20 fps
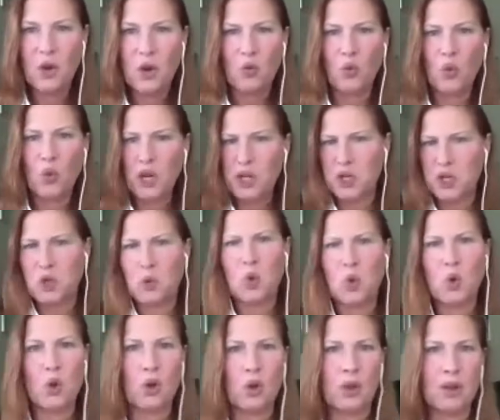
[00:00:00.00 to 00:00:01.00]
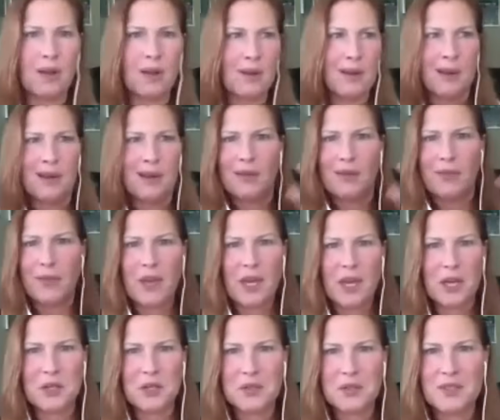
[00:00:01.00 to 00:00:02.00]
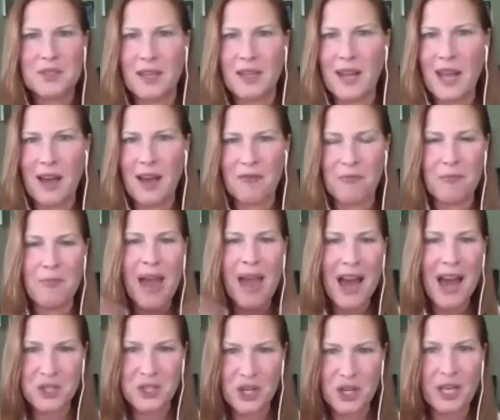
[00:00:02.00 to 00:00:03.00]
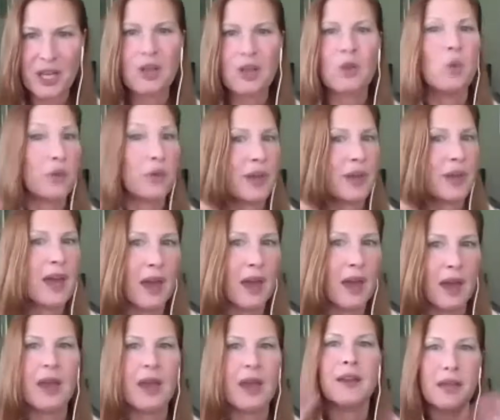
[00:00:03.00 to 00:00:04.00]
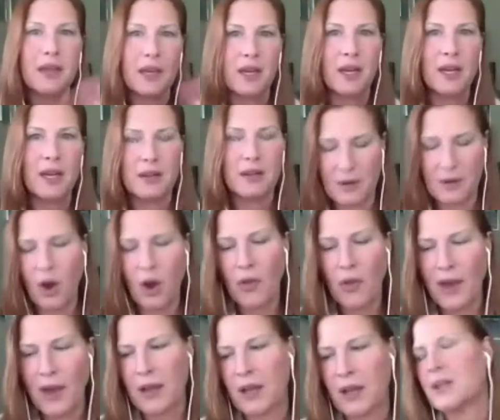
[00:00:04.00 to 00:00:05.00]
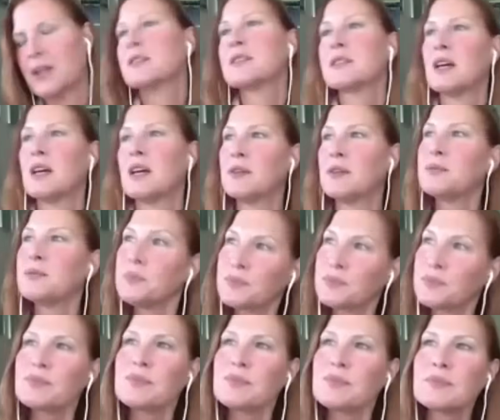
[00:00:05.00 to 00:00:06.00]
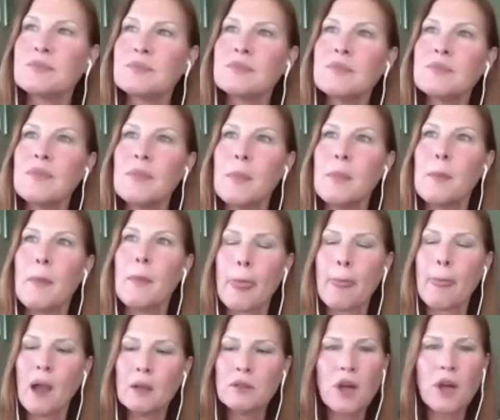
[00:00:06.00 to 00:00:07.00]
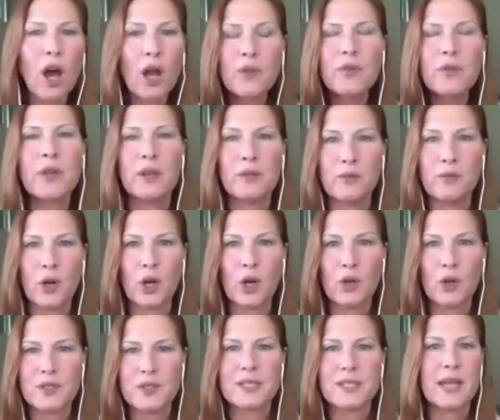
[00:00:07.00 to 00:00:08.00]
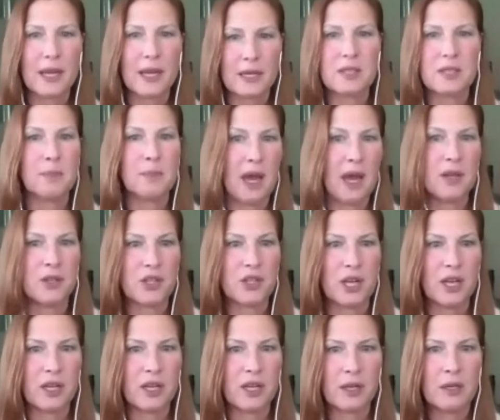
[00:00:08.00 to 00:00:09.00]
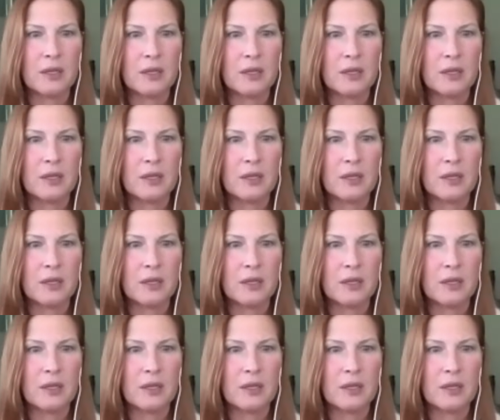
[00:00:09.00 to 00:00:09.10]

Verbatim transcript: ritual things that have magic with a k in it all that kind of stuff a lot of it involves sex magic